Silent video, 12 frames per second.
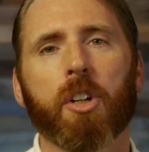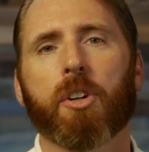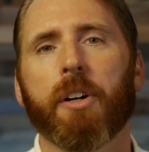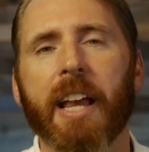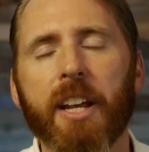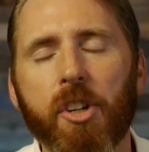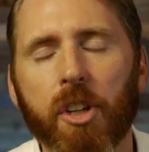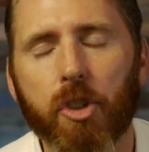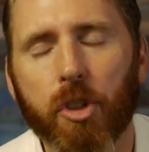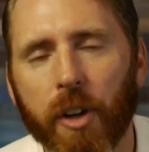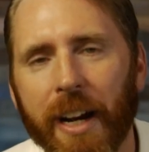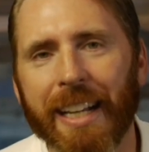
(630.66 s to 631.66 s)

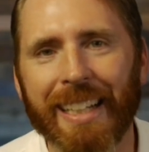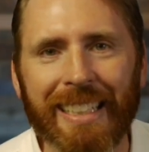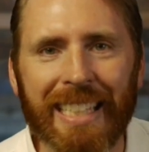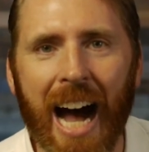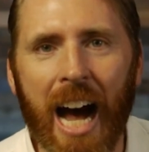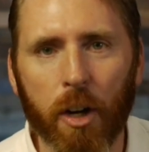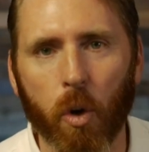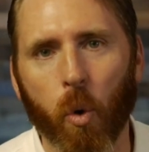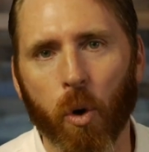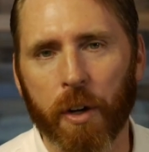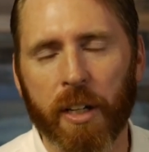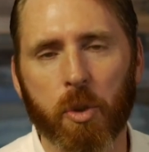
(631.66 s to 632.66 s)

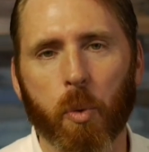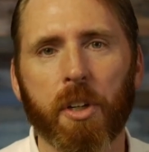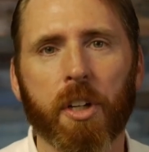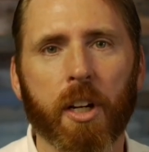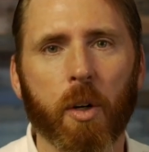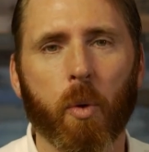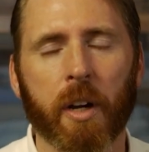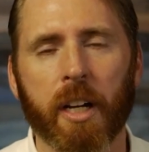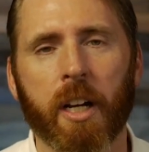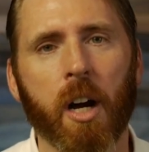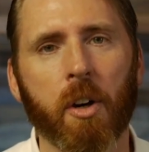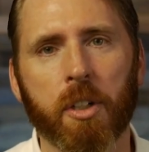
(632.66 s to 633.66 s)
Creationtraining.org is where you're going to want to
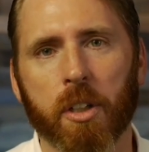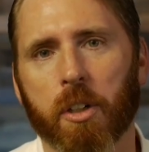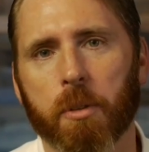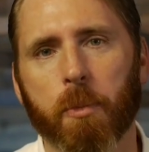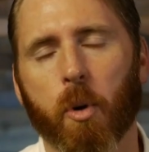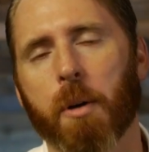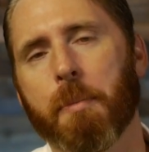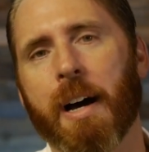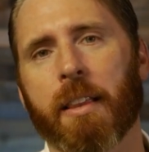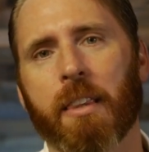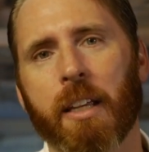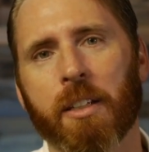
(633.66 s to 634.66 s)
go to learn more
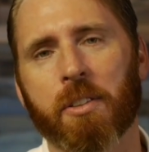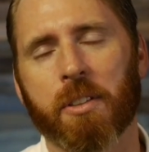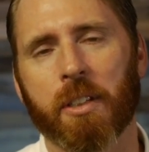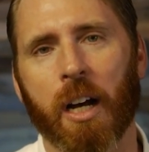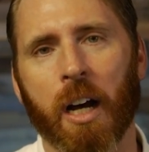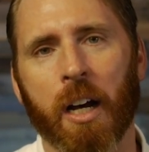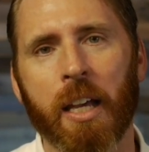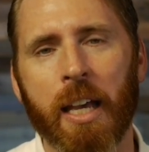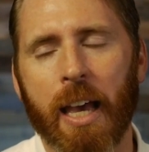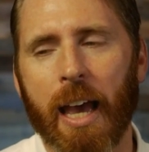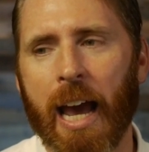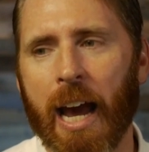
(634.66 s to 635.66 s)
about this.
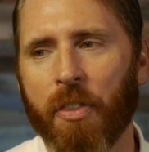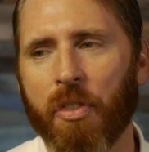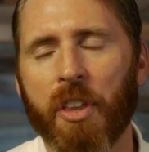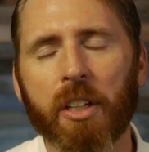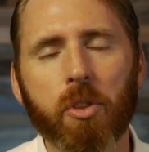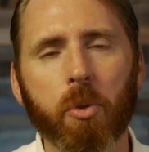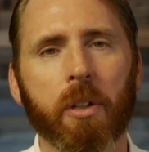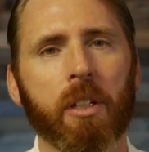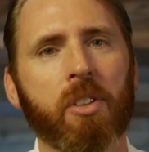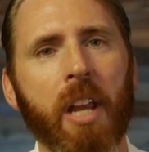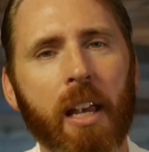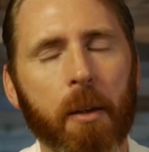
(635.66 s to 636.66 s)
And this one
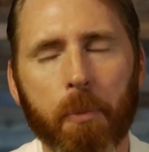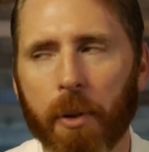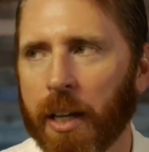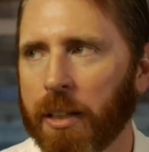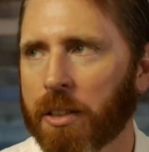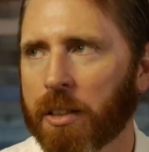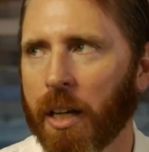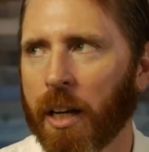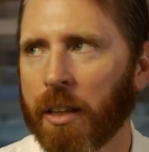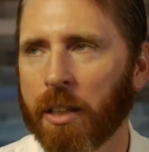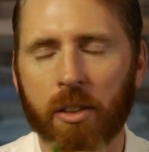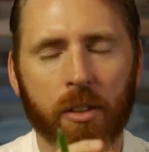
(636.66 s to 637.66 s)
is taking place,
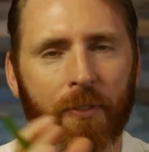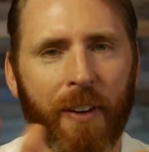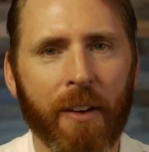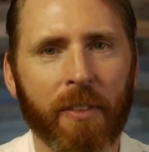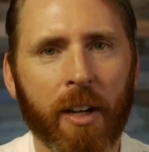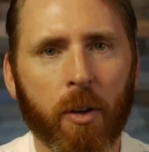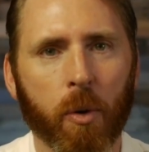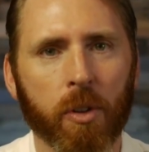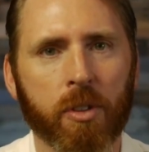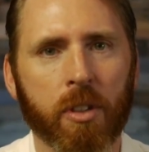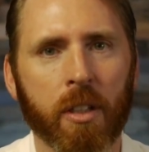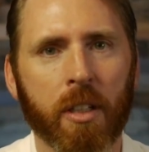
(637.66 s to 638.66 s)
this 5-day
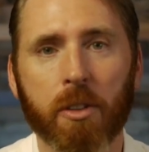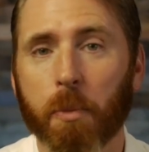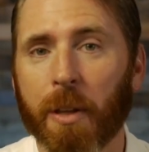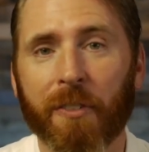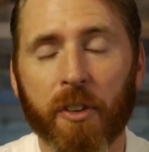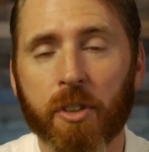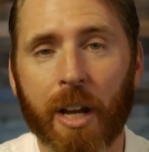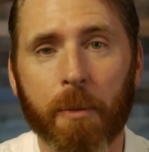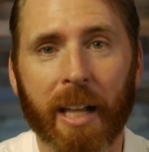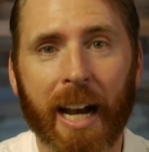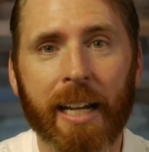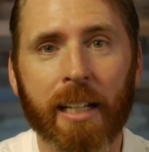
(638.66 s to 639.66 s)
course, this will be the first
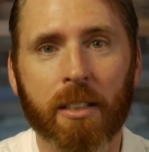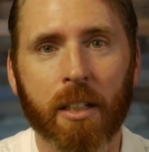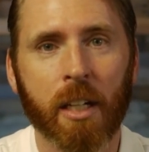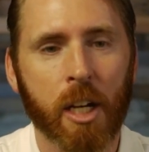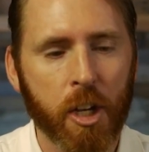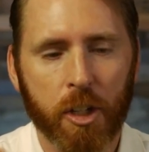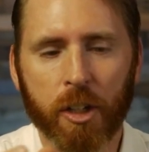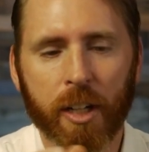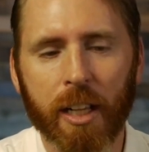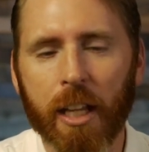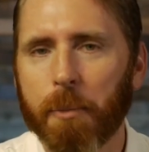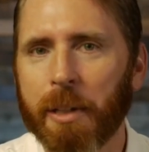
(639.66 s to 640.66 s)
time that I get to, you're
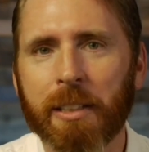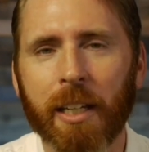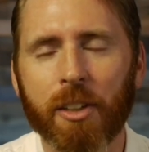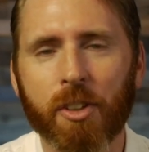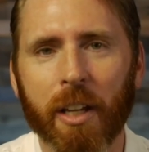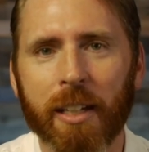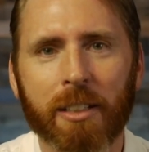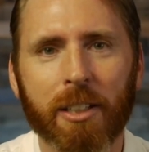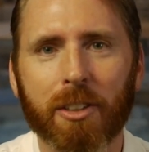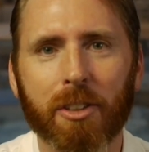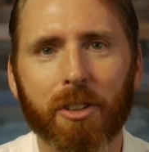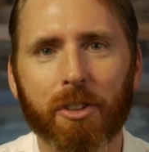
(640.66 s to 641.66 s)
going to let me teach like
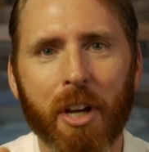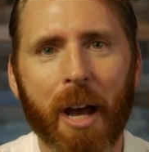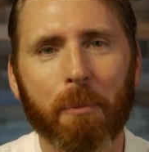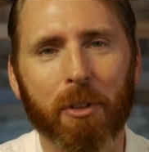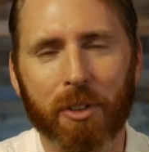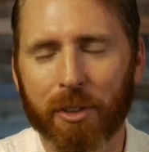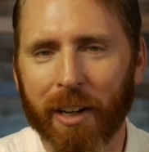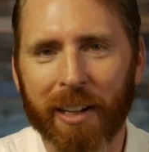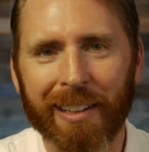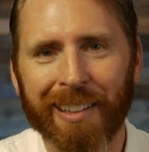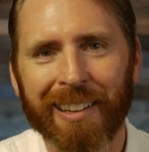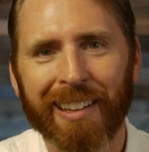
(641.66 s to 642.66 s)
6 of your chapters, right?